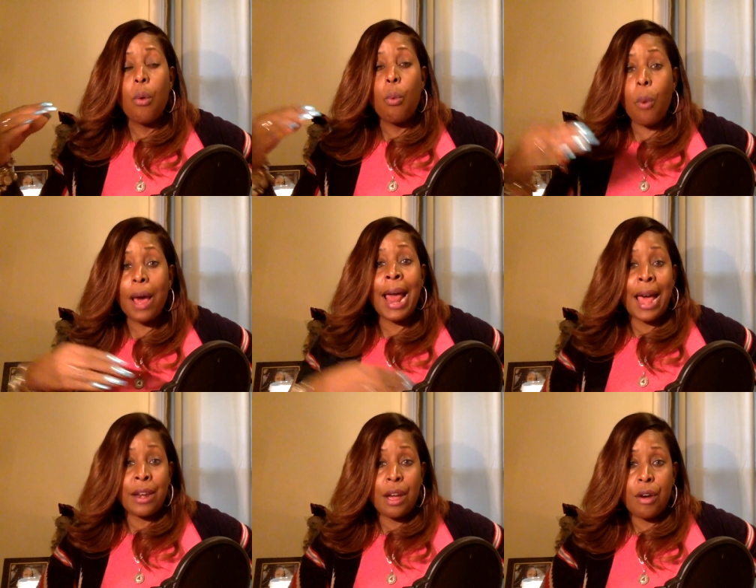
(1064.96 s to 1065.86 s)
what
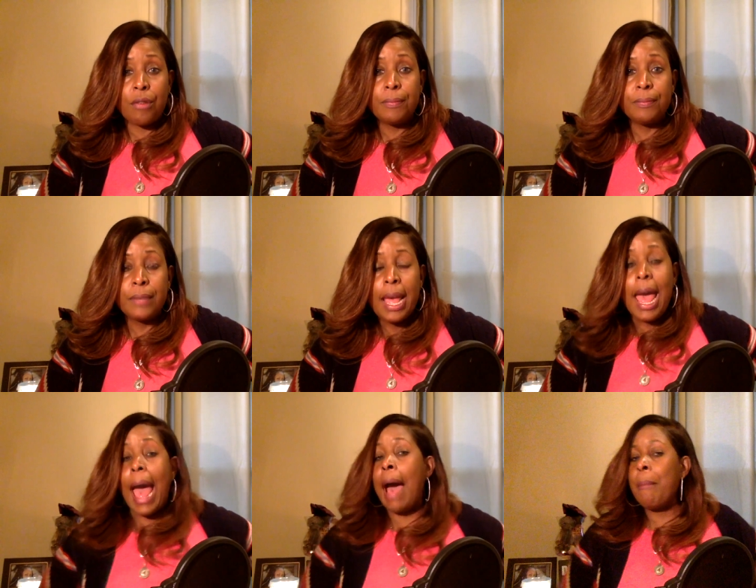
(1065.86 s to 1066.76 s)
I know.
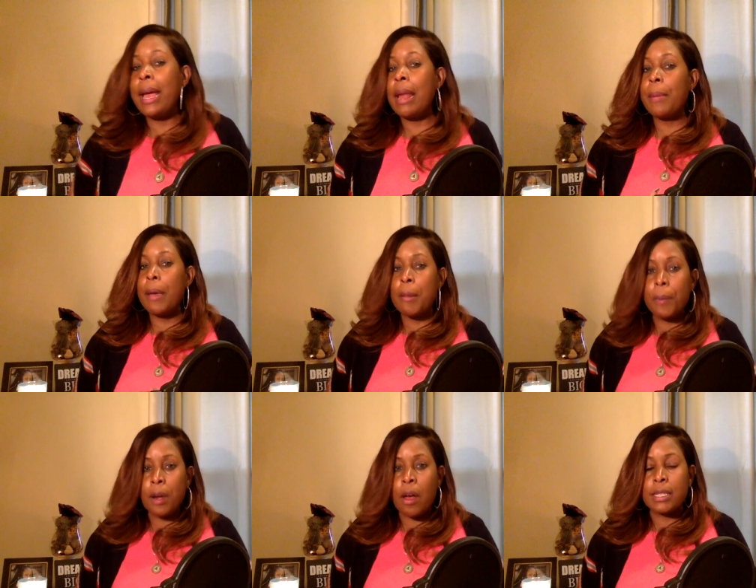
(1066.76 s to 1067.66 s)
I might not be able to
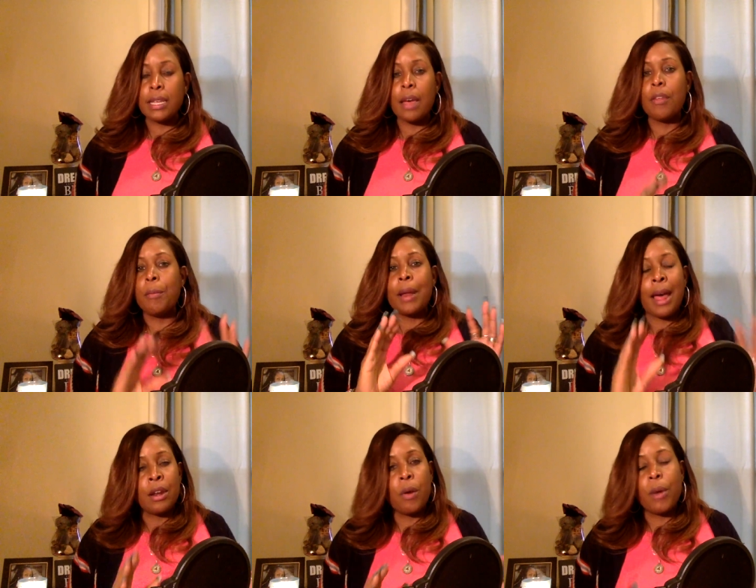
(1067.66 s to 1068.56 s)
put it all together, but
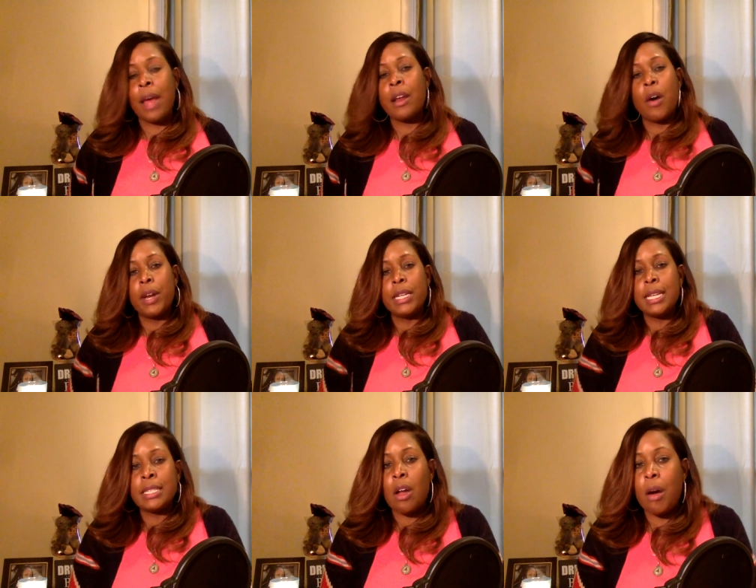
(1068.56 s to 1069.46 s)
I know what I know. And it
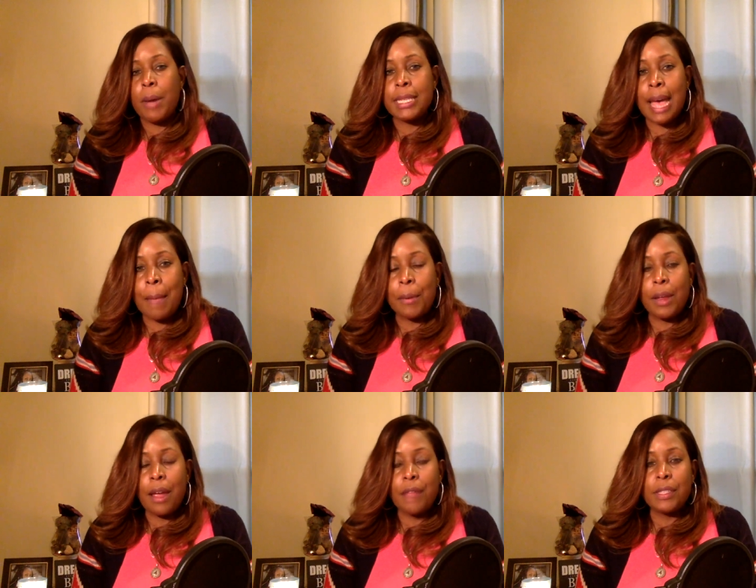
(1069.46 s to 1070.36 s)
doesn't always happen
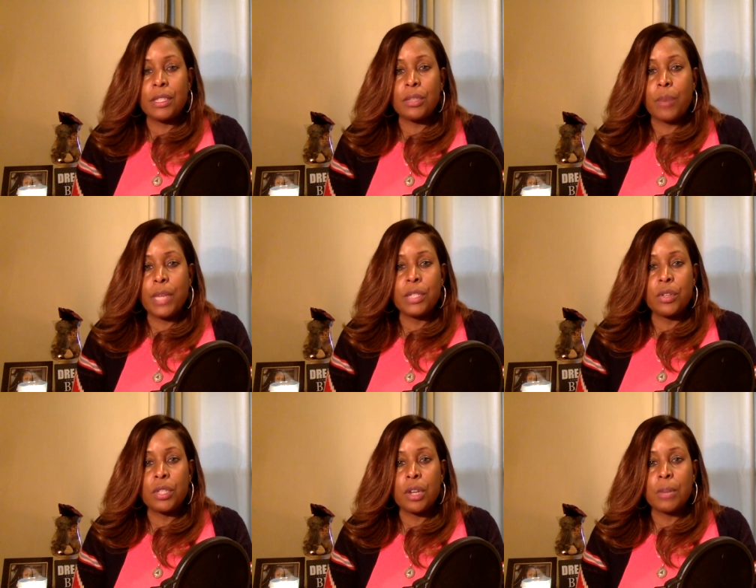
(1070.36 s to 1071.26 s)
in every situation
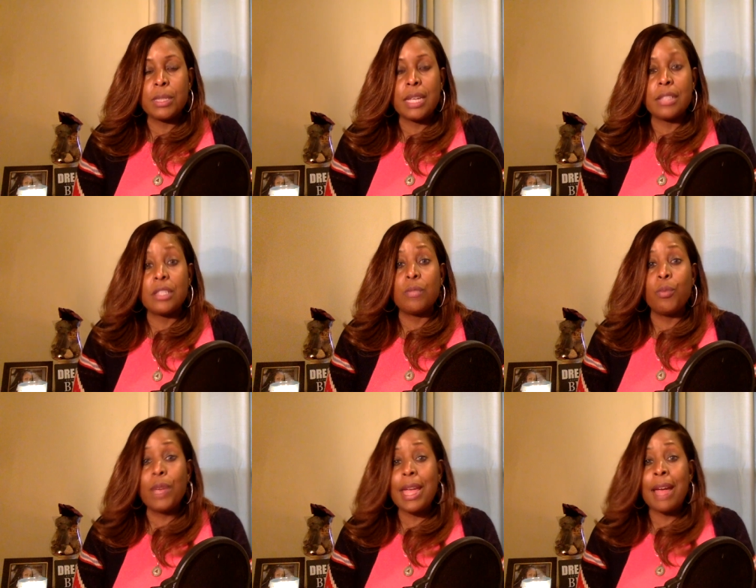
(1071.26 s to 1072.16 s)
or circumstances.
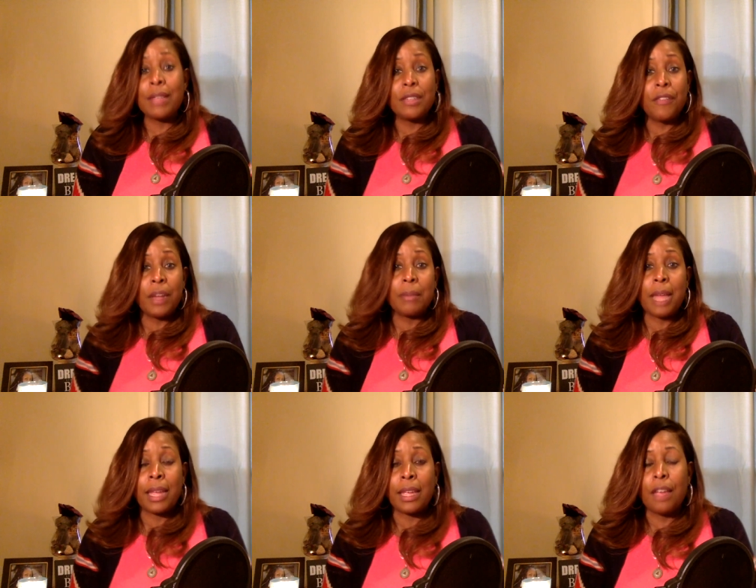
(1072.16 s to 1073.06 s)
We have to develop
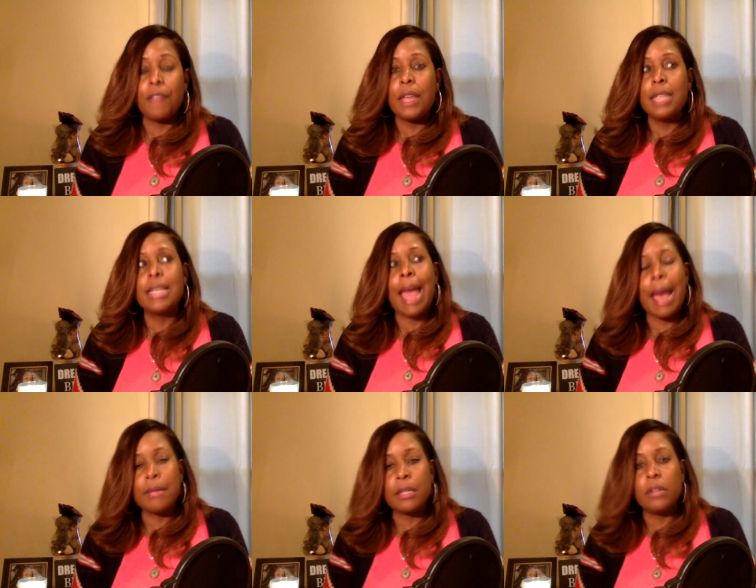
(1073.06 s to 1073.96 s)
that gift. It is
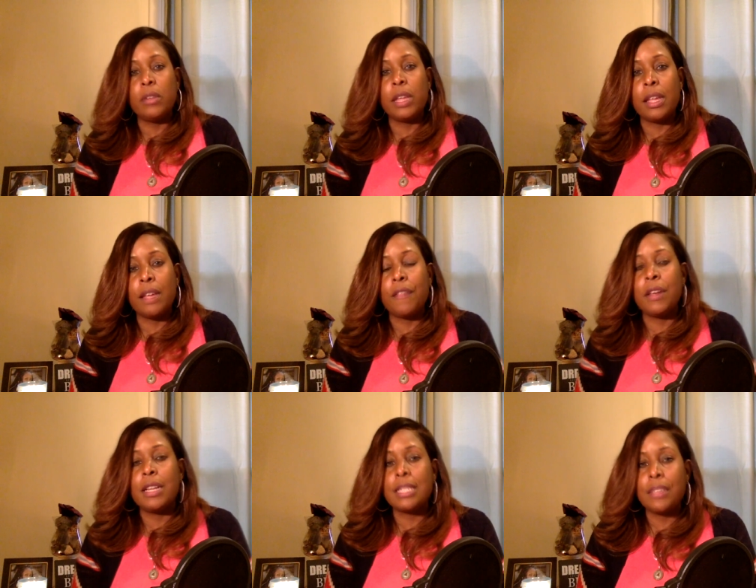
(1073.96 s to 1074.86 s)
absolutely a gift, and
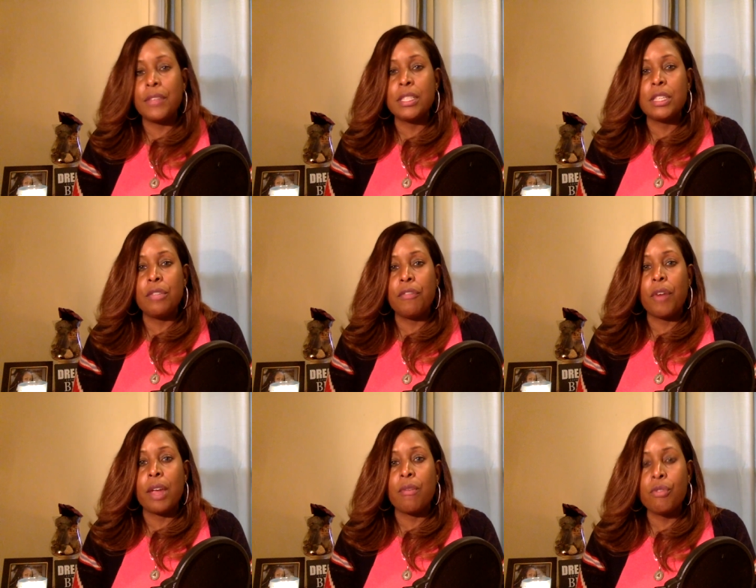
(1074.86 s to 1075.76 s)
it is given to you
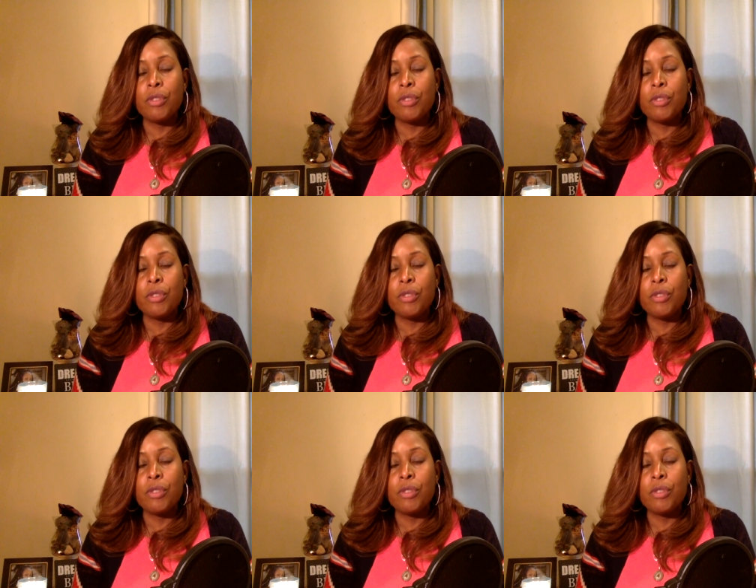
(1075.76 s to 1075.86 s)
for a